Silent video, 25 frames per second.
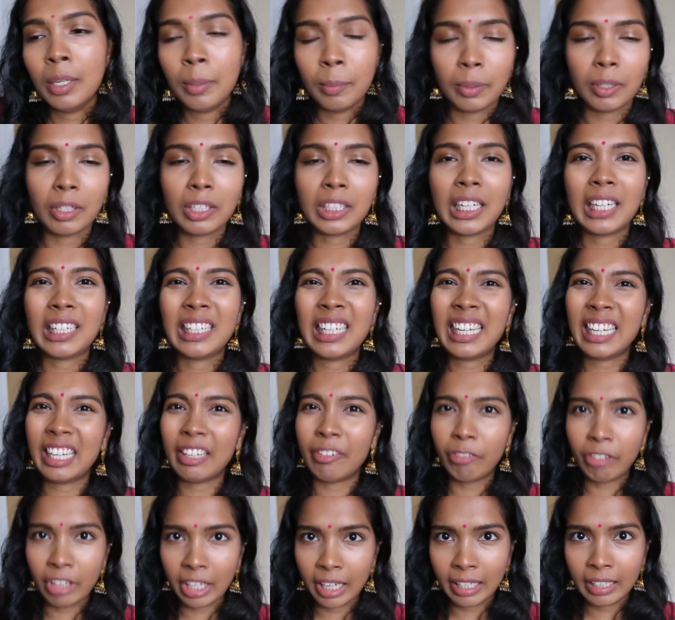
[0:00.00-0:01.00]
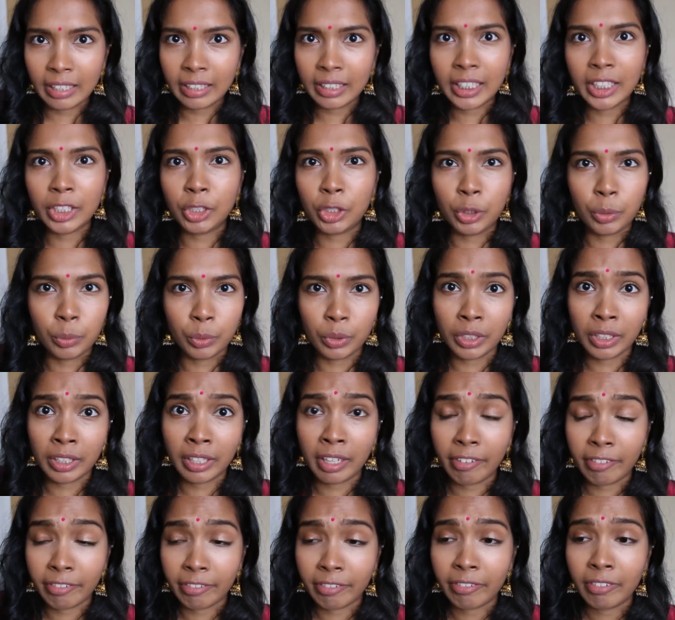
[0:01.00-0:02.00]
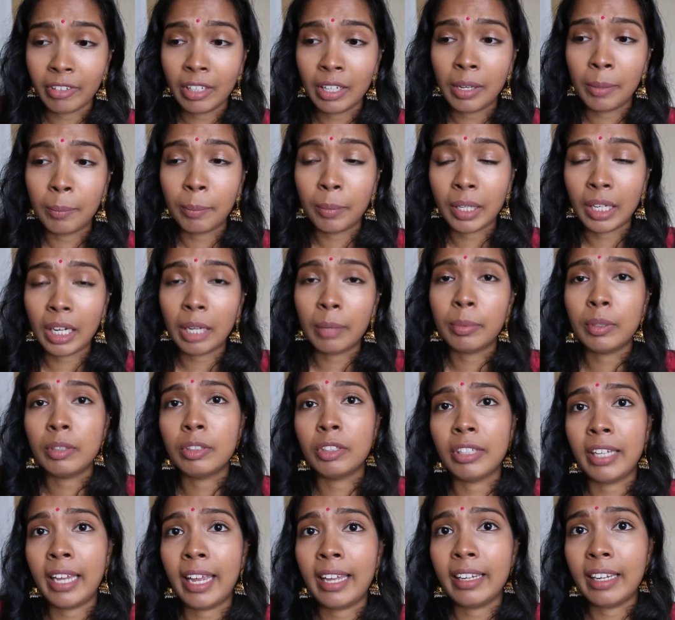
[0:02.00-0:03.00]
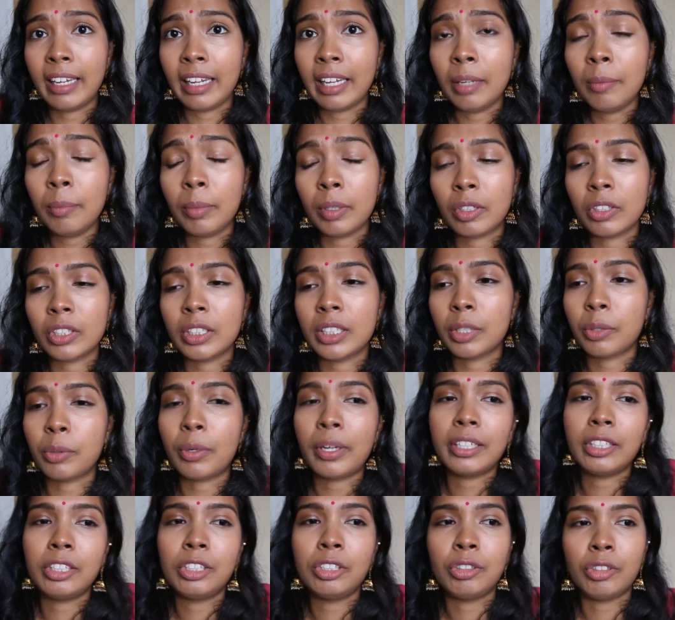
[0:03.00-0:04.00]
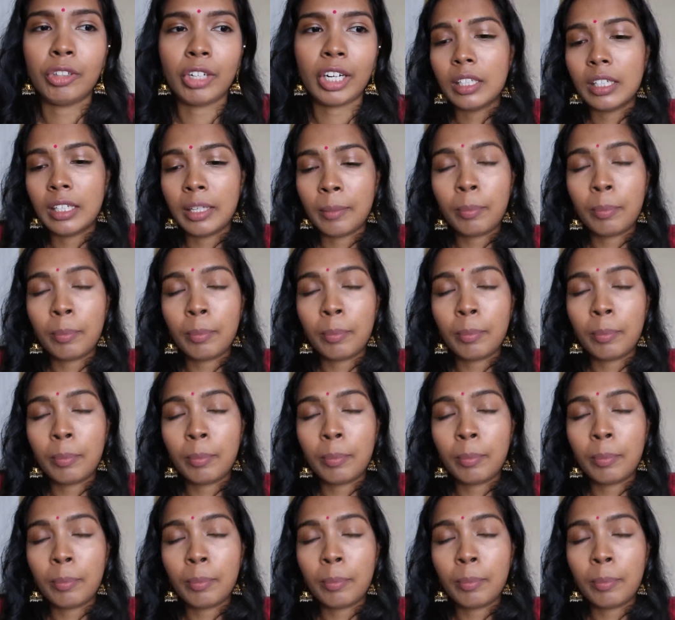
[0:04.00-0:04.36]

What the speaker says: because I think in reality she wouldn't have been able to get in because they're quite strict.